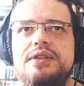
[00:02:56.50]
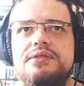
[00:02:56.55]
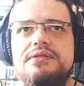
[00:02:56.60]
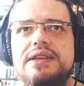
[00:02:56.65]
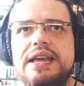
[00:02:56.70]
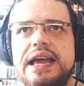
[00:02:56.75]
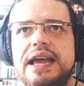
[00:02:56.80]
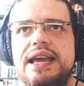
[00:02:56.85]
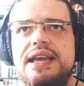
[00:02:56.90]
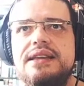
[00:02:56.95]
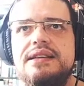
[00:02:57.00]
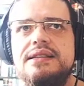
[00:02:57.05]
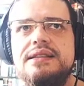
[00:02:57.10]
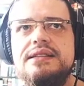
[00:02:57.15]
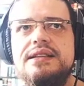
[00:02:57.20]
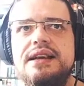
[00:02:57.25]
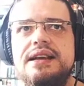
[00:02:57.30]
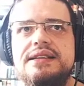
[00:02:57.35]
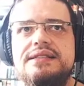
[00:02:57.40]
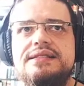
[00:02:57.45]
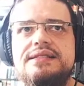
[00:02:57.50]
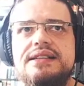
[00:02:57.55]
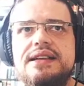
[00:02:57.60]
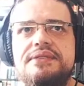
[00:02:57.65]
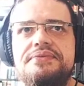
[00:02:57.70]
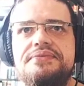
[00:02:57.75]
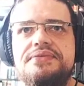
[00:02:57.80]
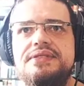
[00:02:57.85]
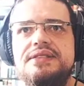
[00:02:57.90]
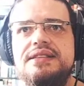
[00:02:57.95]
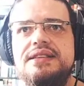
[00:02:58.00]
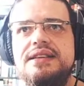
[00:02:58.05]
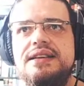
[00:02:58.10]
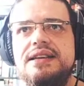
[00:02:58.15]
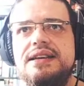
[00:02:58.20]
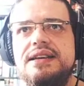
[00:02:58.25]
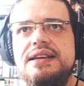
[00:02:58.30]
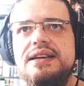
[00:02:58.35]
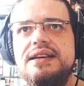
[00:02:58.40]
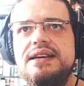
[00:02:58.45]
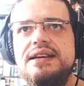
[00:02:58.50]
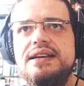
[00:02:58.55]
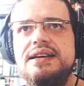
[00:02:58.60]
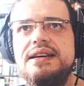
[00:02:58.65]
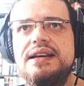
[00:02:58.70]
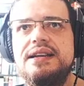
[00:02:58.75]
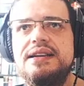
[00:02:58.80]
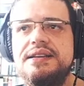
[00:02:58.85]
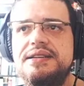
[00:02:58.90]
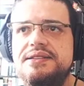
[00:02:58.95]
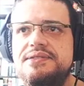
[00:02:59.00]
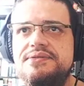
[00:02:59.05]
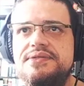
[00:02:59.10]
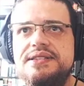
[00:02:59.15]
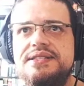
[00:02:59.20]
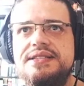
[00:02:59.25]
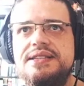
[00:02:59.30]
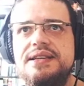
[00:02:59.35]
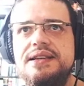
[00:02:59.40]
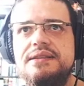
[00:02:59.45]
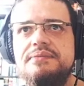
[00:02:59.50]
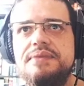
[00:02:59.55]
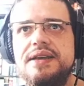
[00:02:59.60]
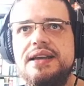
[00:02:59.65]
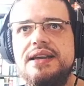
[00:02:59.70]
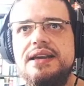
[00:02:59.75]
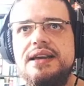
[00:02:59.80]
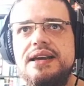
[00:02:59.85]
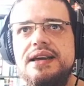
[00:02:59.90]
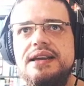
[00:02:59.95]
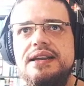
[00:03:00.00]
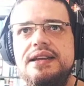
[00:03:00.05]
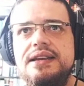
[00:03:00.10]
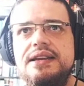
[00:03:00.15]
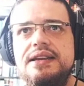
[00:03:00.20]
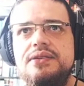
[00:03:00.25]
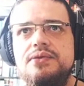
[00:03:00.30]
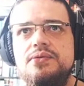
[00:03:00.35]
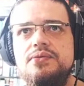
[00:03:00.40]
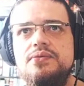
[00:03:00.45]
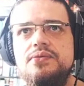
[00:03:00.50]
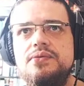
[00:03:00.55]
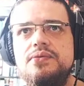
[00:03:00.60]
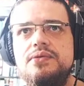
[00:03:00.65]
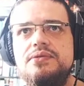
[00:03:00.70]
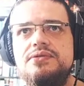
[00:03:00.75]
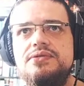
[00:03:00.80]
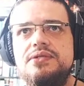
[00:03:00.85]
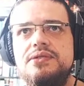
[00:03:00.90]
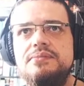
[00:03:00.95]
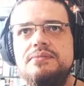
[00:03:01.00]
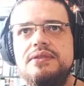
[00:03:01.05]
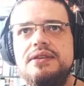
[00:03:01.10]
Okay, that's definitely an interesting mechanic. Ooh, some